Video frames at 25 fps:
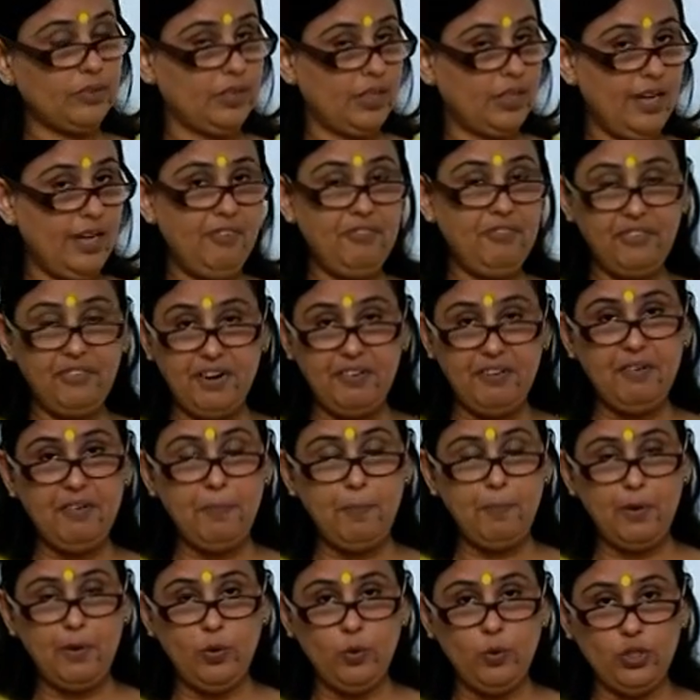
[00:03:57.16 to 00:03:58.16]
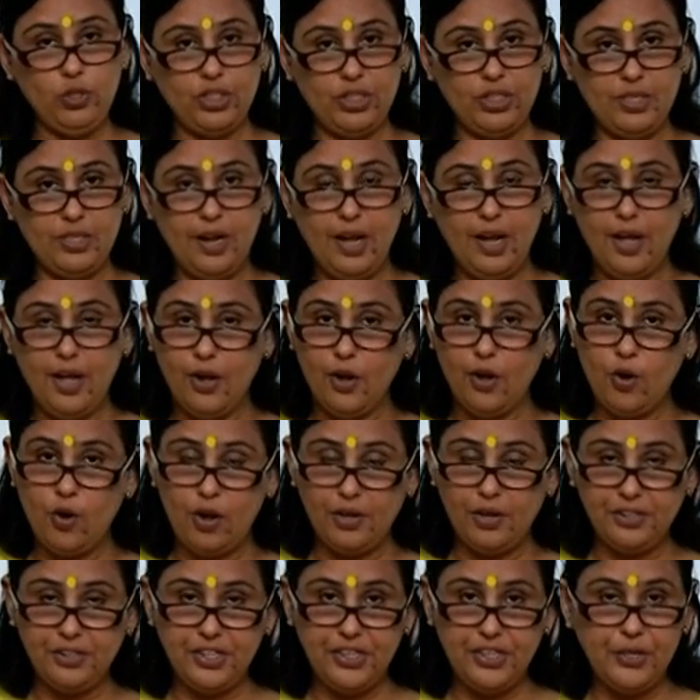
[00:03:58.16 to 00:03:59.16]
If river pollution
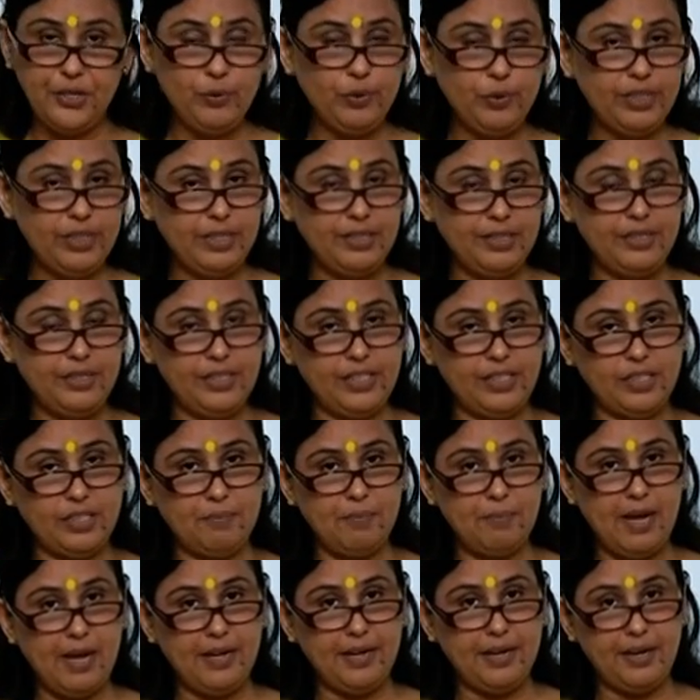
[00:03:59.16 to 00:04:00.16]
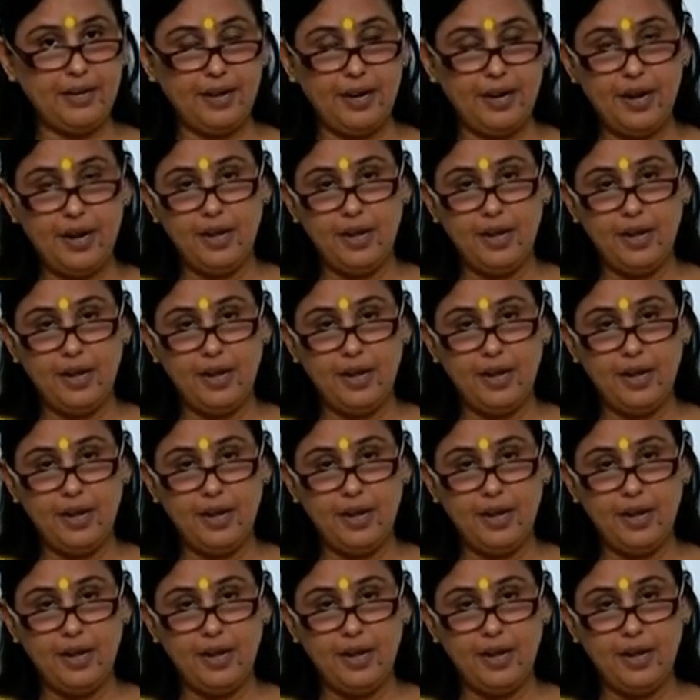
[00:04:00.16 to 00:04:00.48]
continues in this manner,